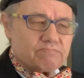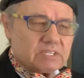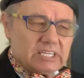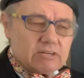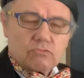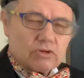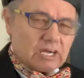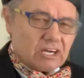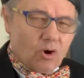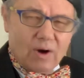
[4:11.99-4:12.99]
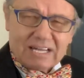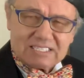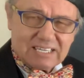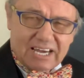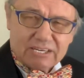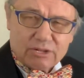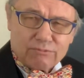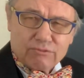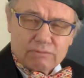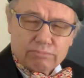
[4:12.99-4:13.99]
didn't really go outside of their
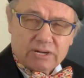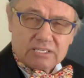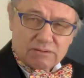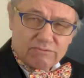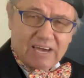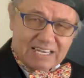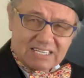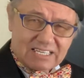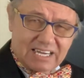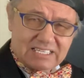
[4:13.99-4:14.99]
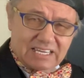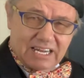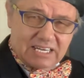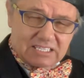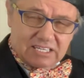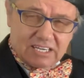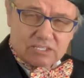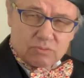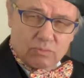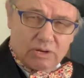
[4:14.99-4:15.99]
footprints. In fact, in
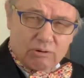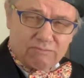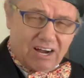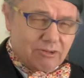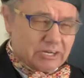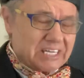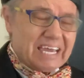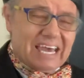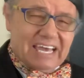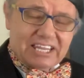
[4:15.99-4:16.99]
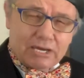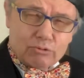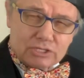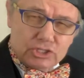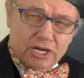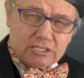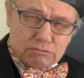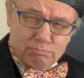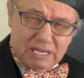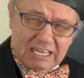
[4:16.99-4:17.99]
1986, when we were following it, they were
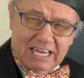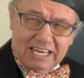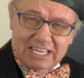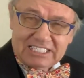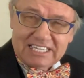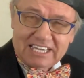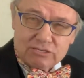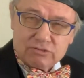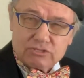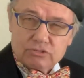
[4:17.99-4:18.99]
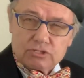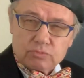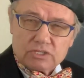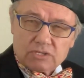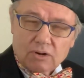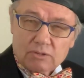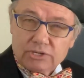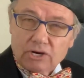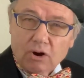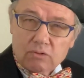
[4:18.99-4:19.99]
just beginning to introduce what's called the
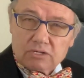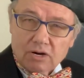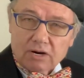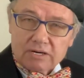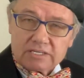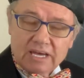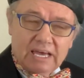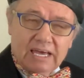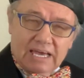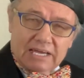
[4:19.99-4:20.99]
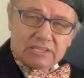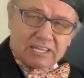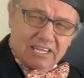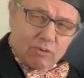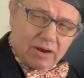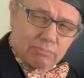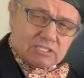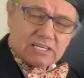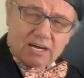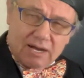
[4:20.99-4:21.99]
gold card. And then they were able
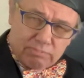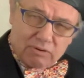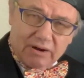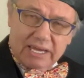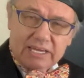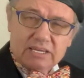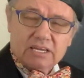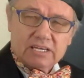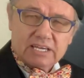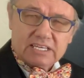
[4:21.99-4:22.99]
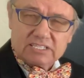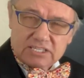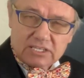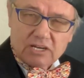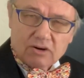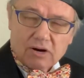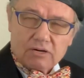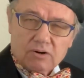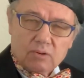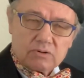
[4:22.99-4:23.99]
to upgrade existing
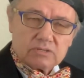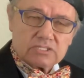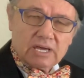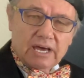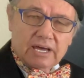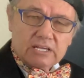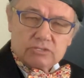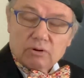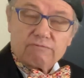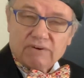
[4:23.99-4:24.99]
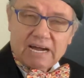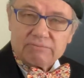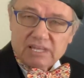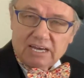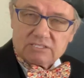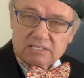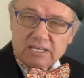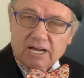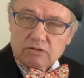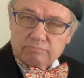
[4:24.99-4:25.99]
card holders to a
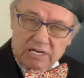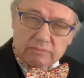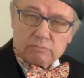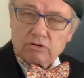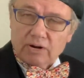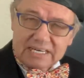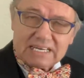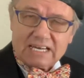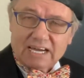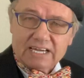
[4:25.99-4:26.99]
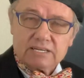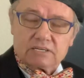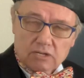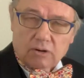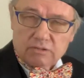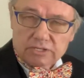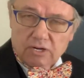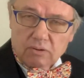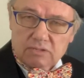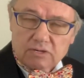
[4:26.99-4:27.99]
$5,000 minimum credit line called a
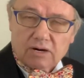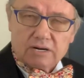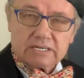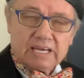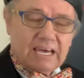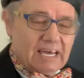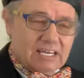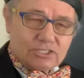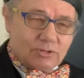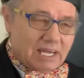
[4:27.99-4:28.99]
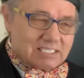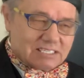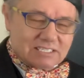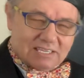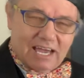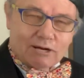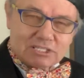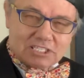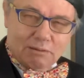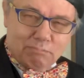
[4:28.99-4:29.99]
gold card. So that's how
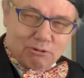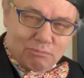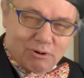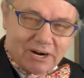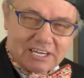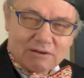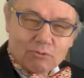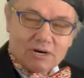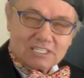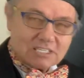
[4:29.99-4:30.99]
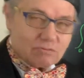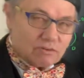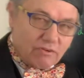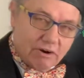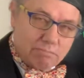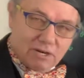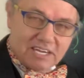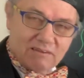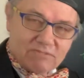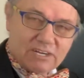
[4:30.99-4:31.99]
simple the market was. It was very
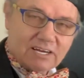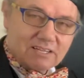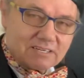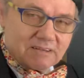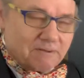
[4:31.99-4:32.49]
plain vanilla